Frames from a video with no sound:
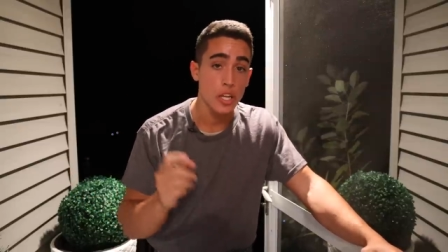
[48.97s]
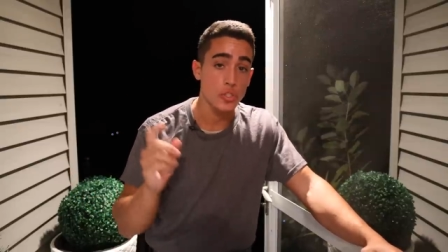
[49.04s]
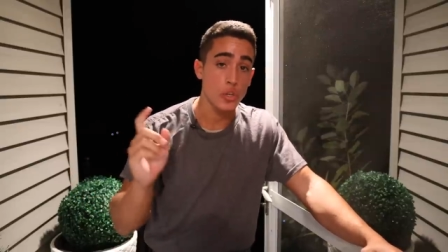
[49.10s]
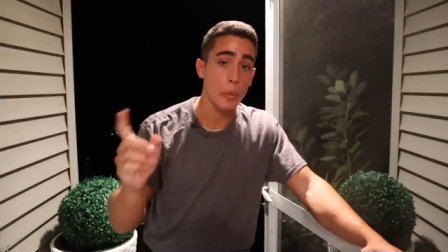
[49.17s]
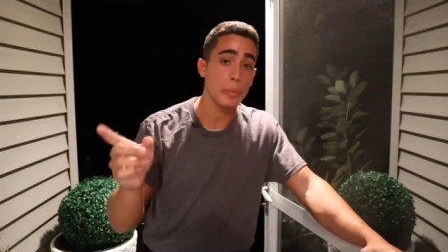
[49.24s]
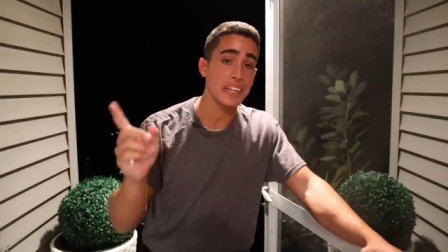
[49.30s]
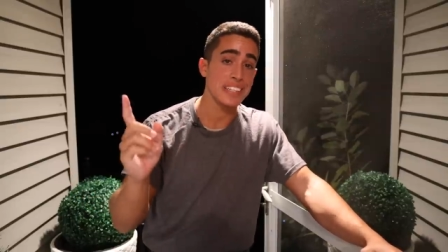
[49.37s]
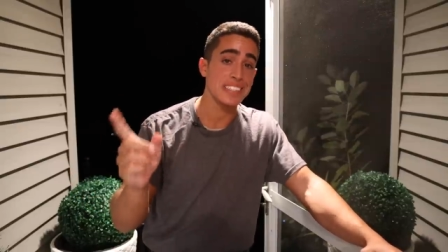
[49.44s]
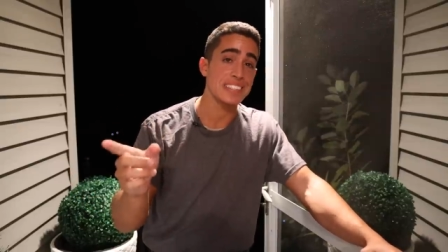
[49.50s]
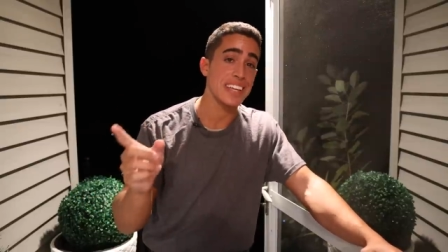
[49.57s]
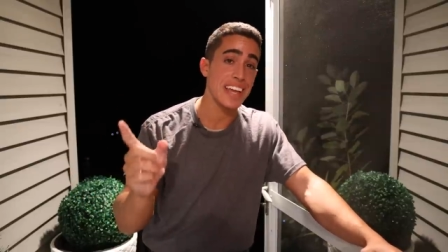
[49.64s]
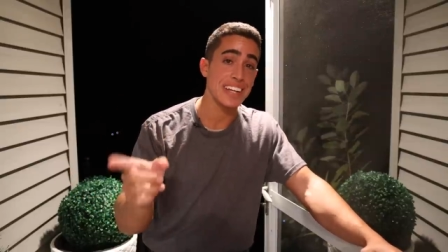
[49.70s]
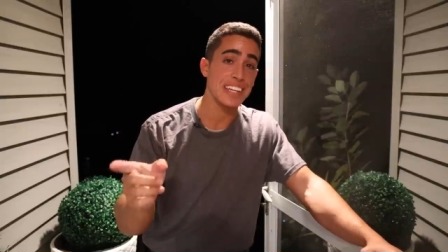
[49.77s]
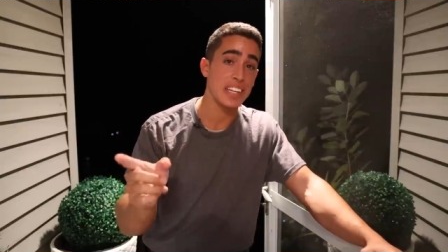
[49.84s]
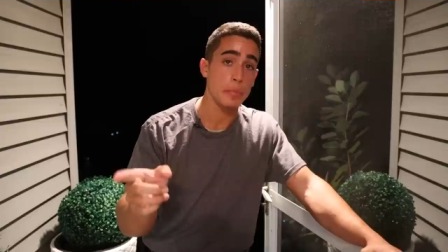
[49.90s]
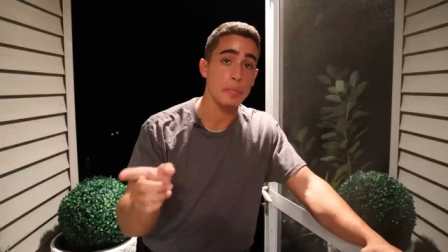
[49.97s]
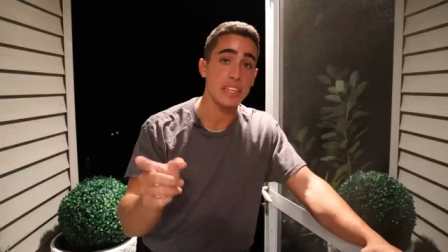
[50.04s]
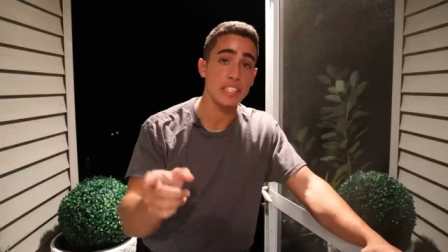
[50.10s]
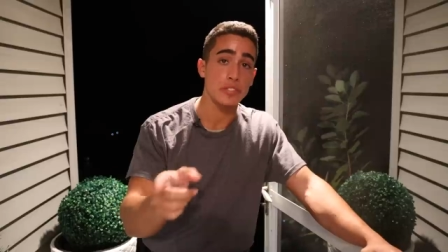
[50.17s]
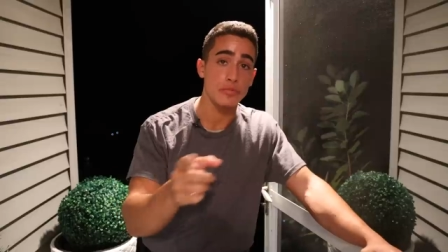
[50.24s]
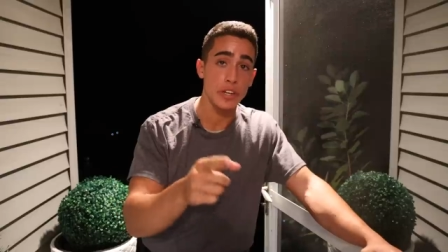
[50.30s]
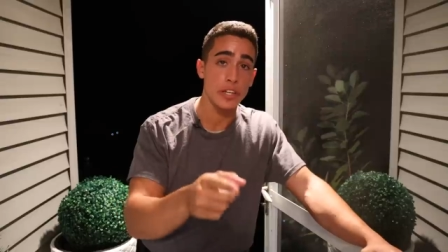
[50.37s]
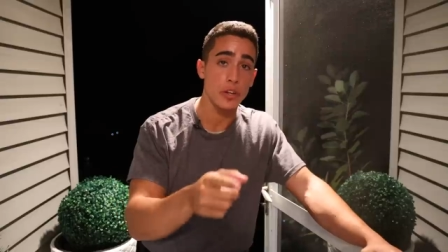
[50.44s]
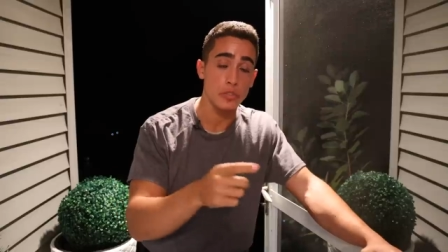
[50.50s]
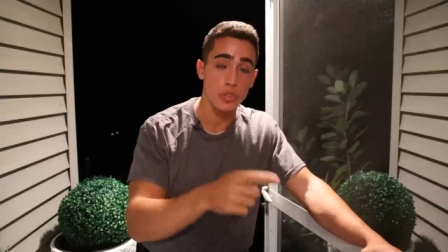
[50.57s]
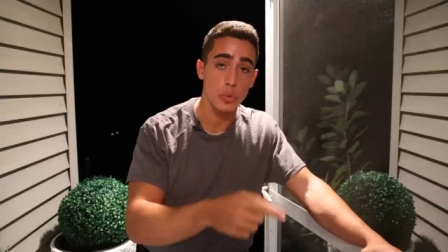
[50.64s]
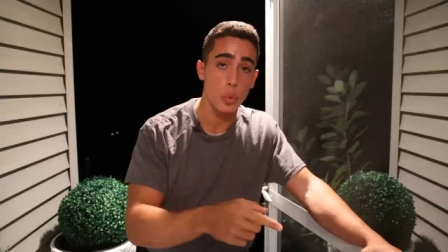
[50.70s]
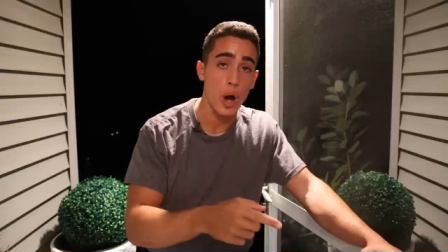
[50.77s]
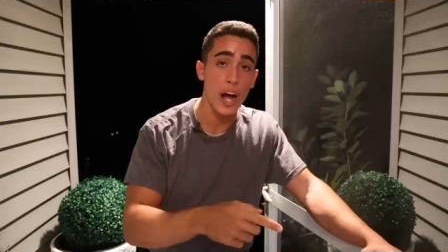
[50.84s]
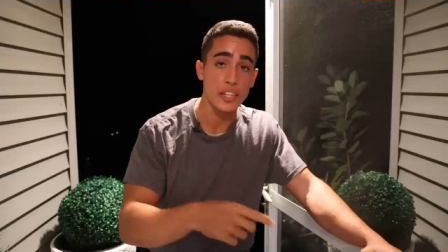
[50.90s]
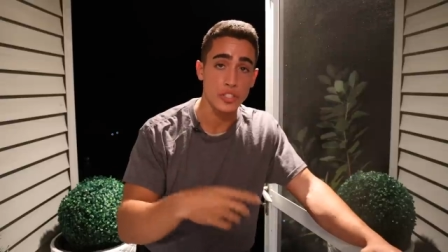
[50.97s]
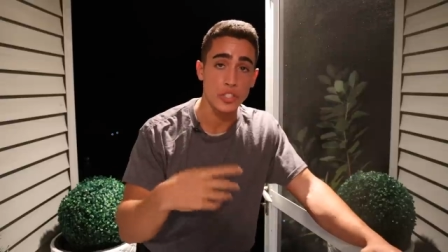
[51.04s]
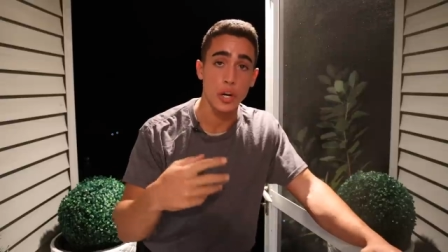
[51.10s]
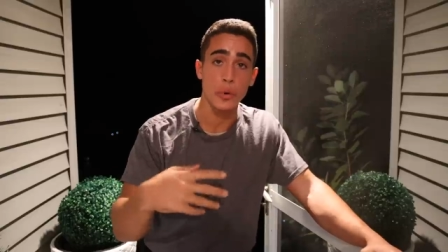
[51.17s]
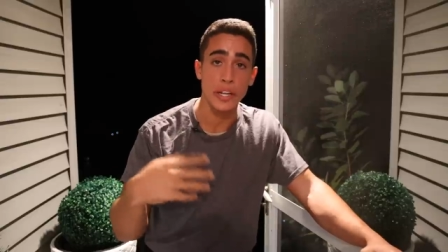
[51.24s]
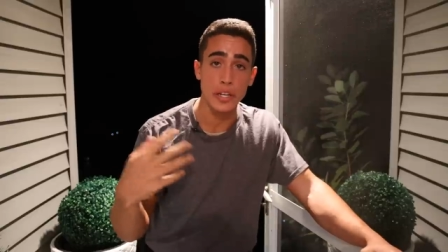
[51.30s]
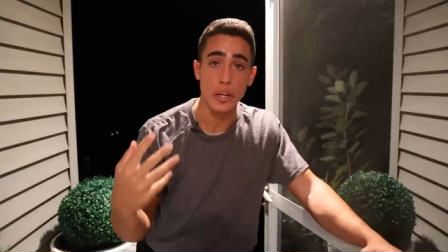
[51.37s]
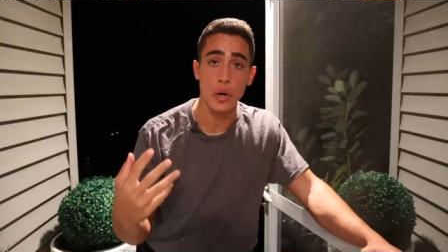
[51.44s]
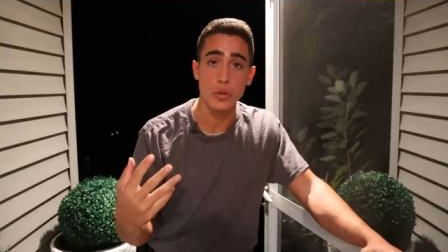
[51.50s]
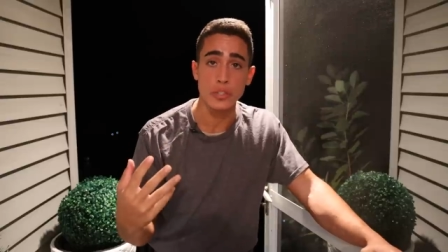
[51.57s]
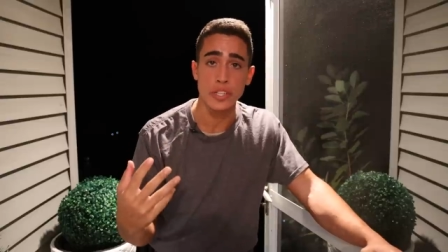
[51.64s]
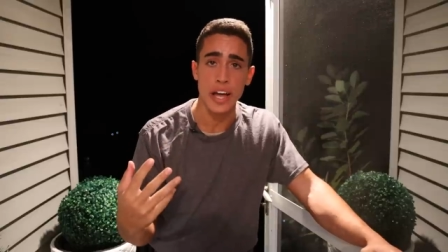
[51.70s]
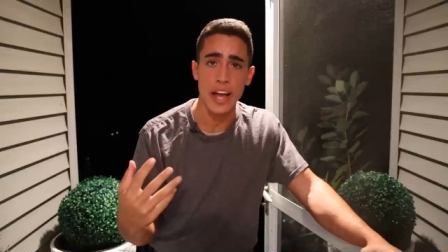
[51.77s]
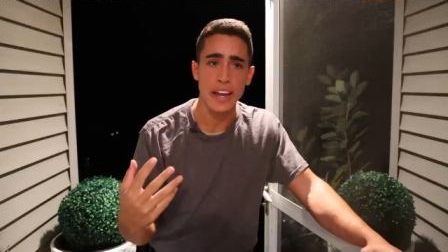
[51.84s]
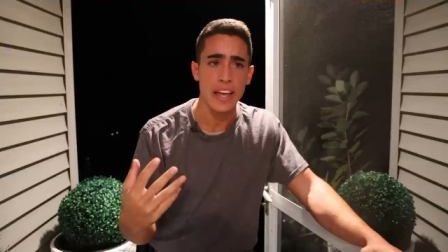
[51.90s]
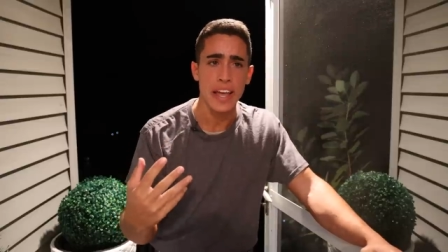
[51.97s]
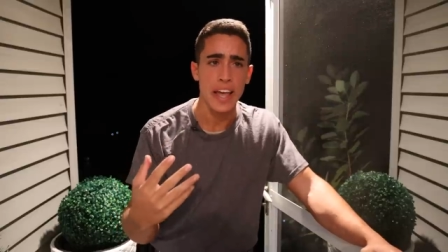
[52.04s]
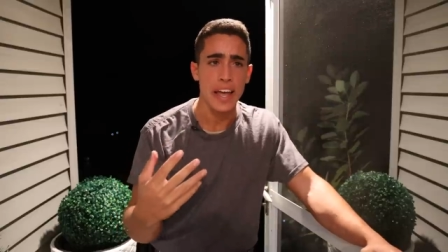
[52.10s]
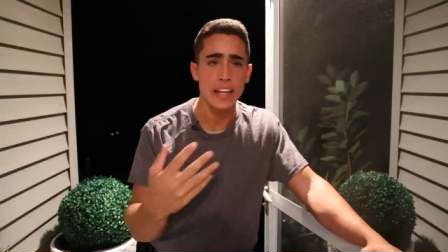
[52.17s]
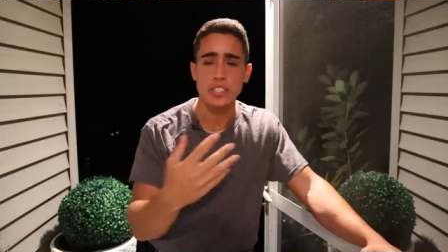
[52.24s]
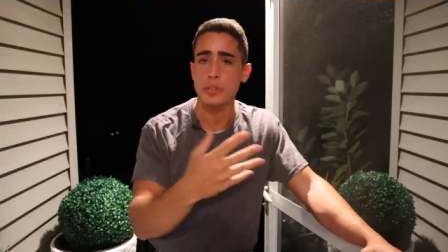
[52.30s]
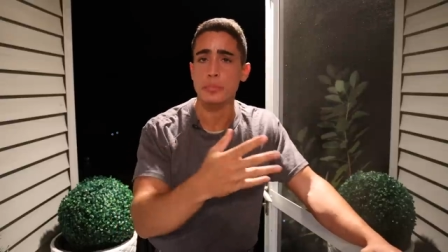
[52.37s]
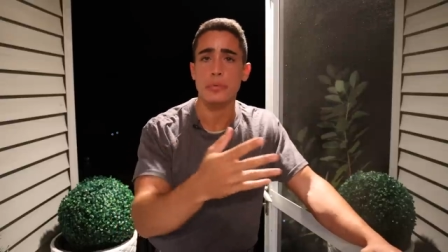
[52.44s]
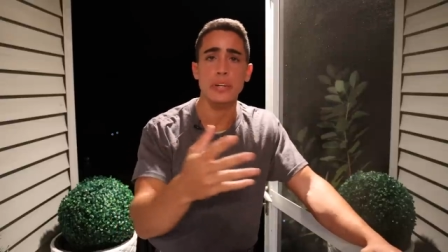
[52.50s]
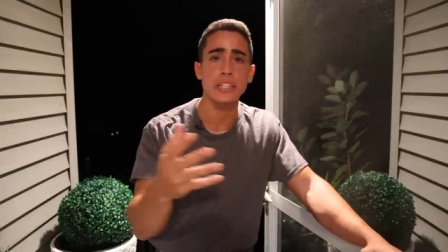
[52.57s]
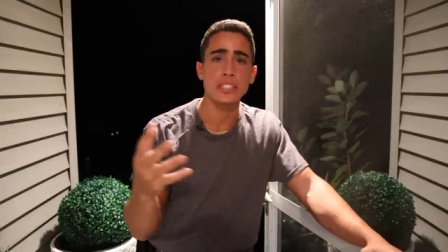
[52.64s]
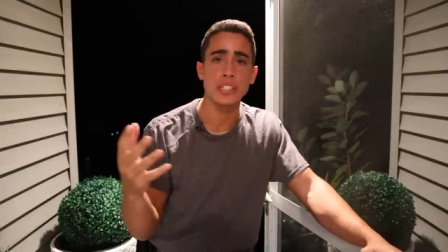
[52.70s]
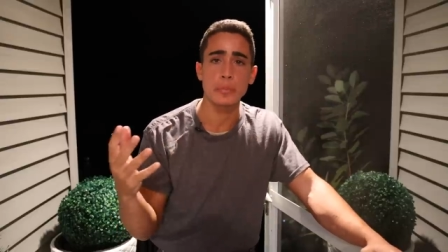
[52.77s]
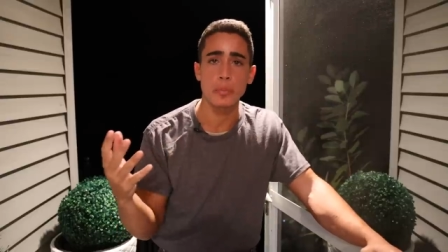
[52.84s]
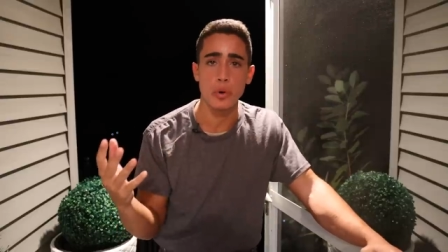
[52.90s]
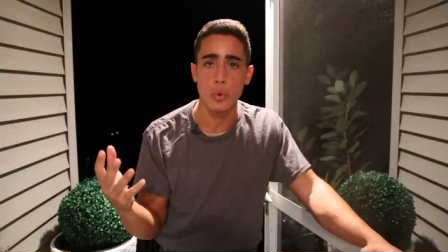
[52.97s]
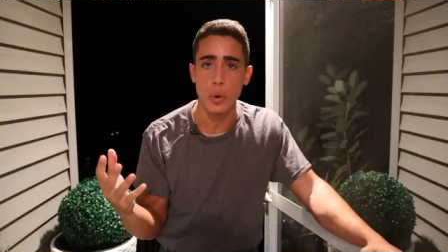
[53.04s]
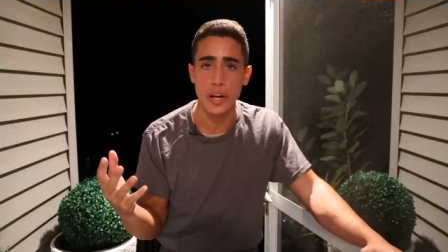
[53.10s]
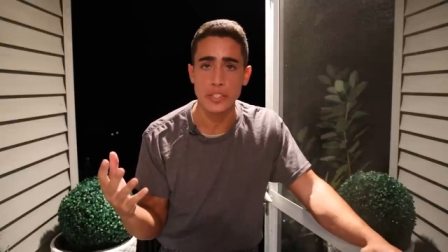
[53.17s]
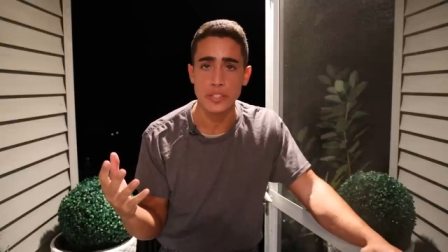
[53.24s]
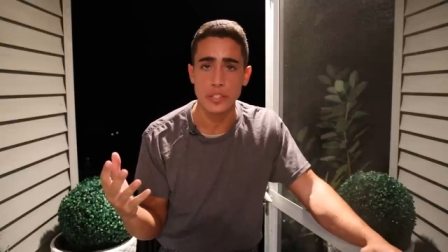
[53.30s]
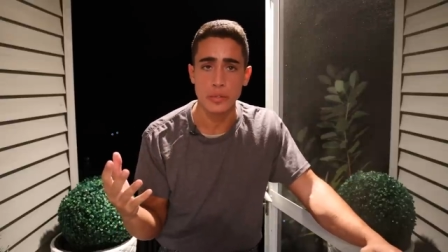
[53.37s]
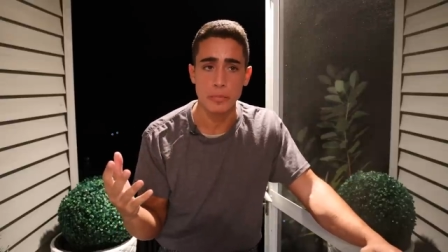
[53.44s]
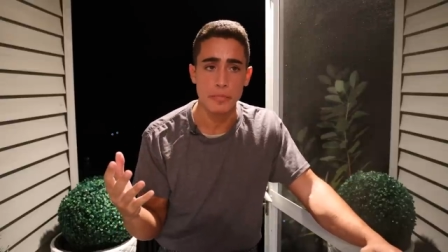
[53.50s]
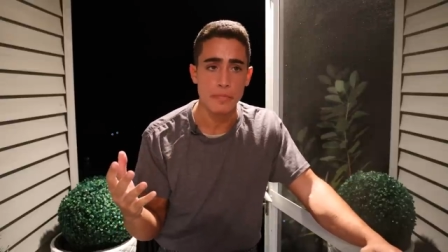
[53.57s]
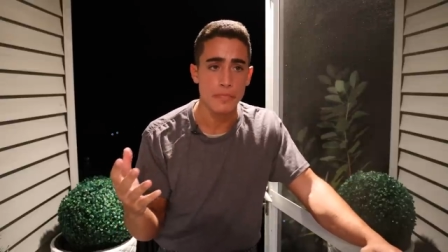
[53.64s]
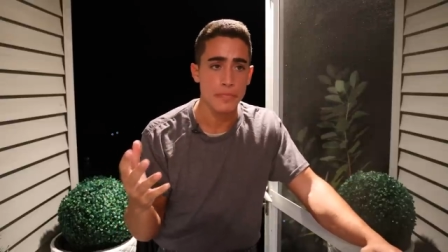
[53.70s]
so I'm going to send him this video to watch so he knows that. And it's a pretty simple question.